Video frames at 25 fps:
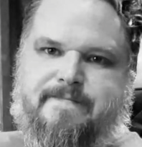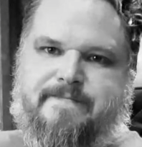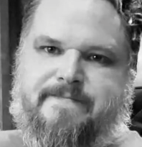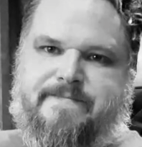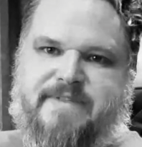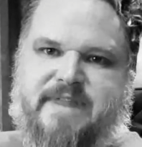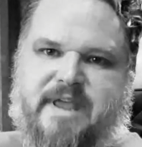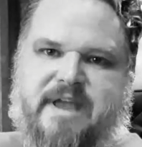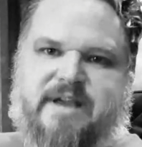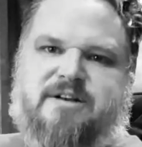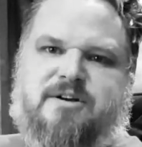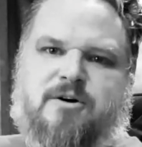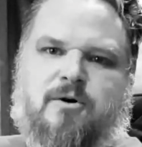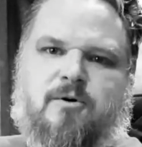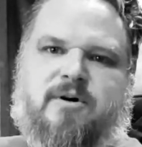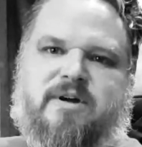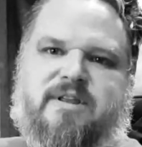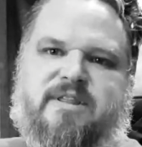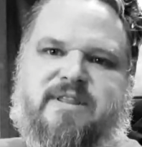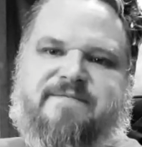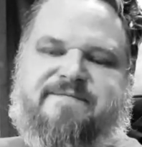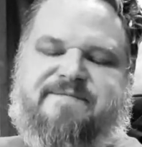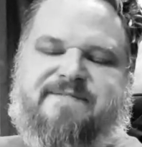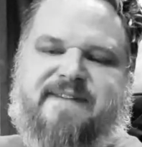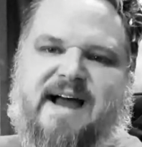Ignoring
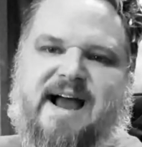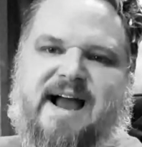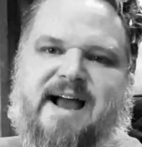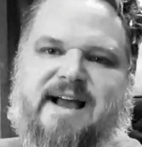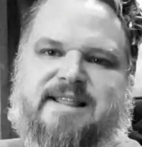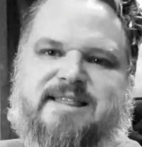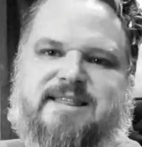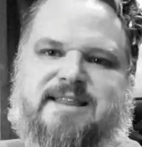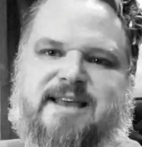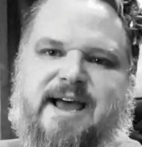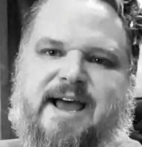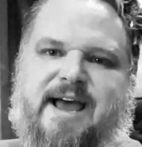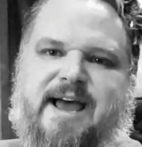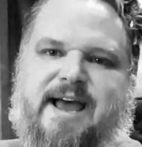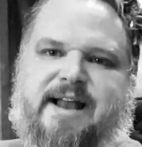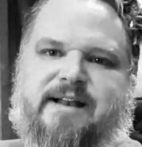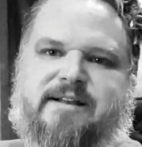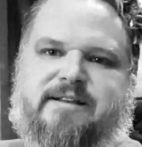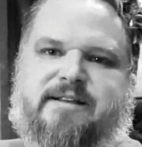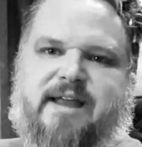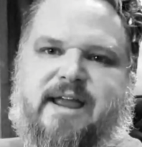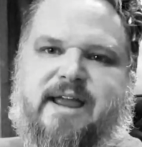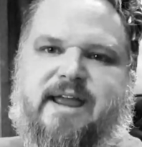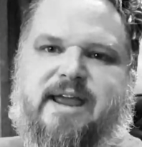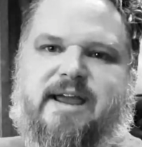the fact that
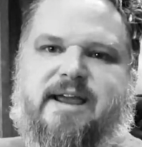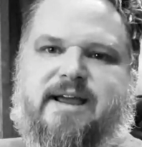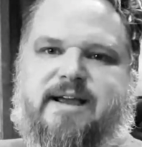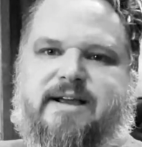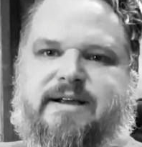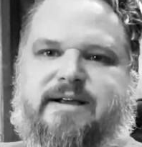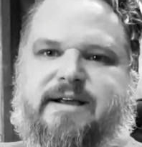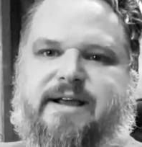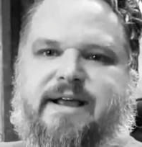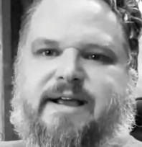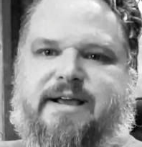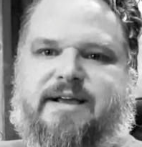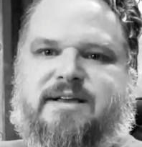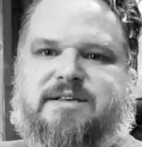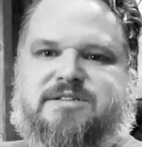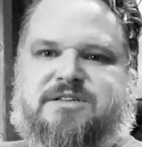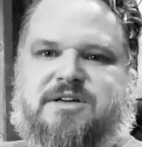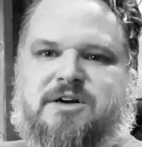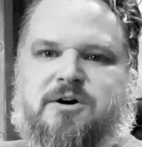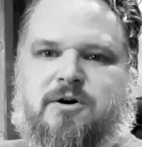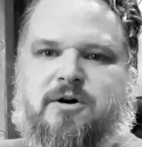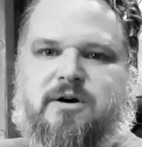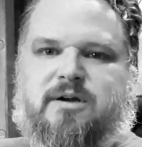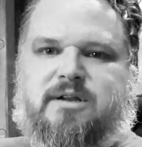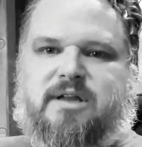he is
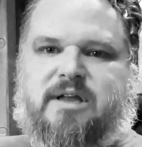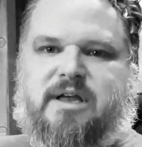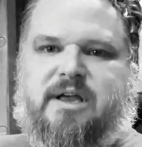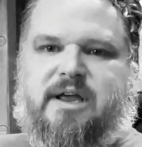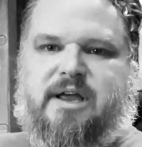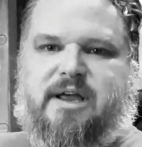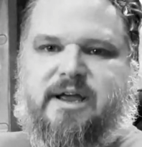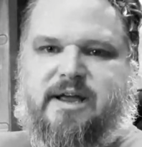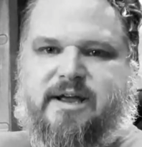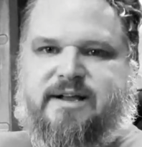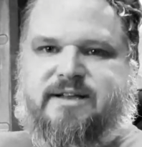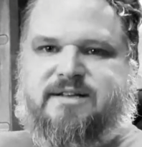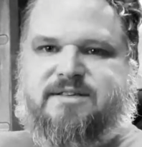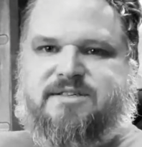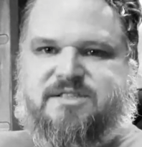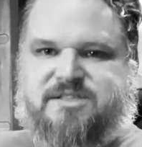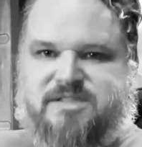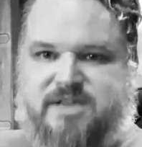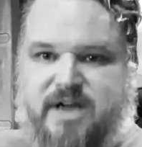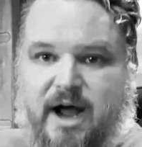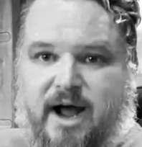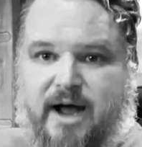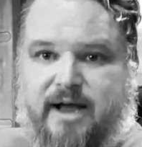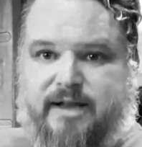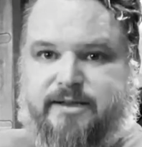currently in
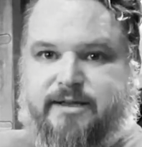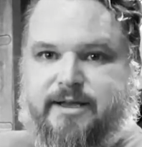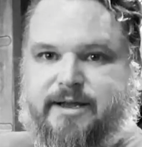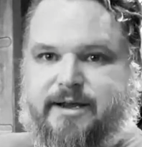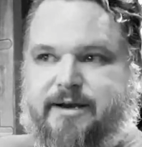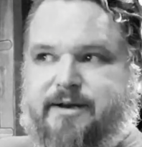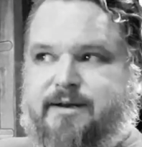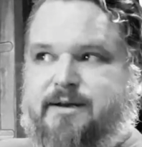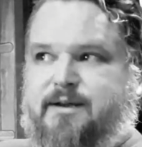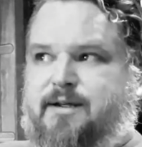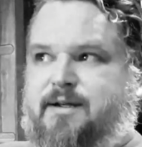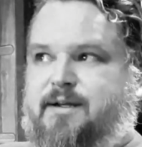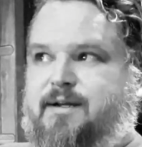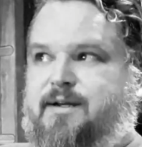Scotland,